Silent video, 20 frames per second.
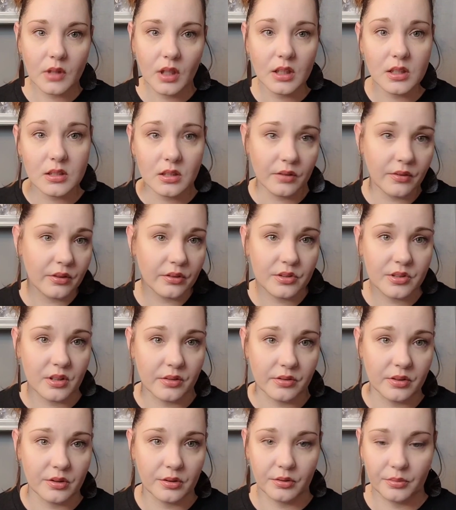I still have other
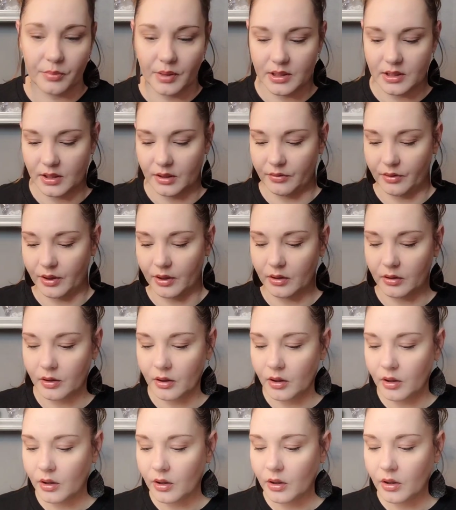stuff to do in my day, right?
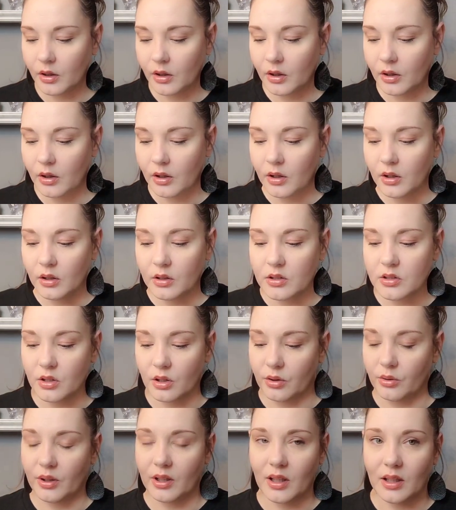
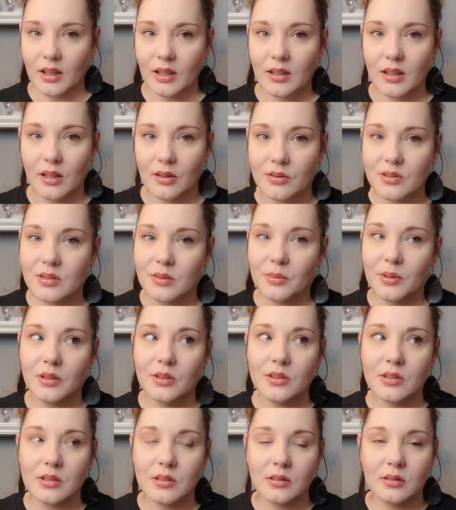So, and I like the house to be
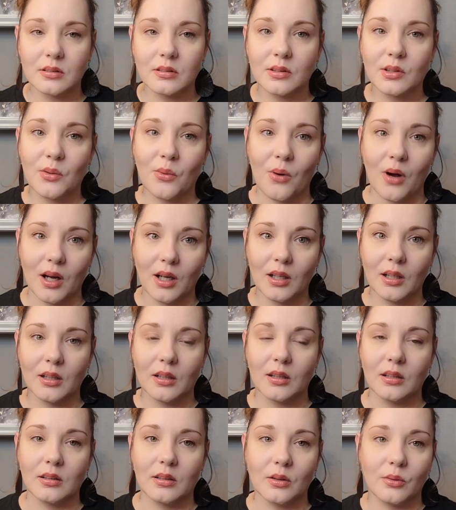just
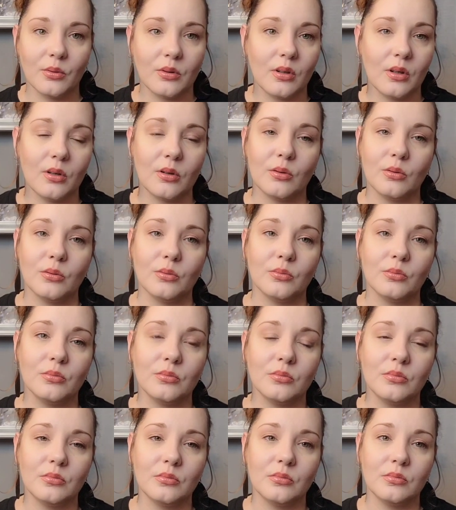quiet, no one
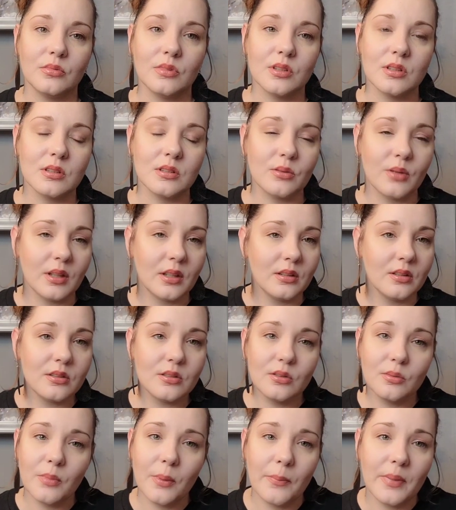home, just so I can
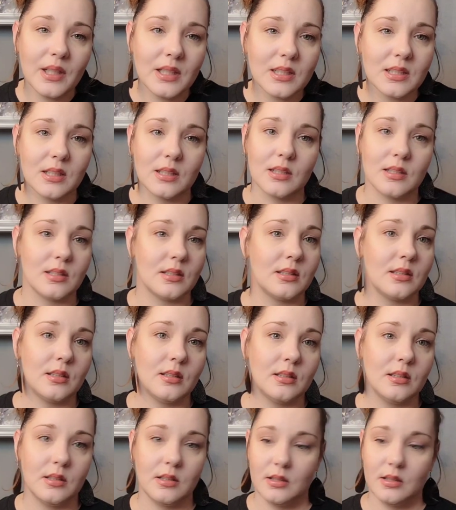just do my business.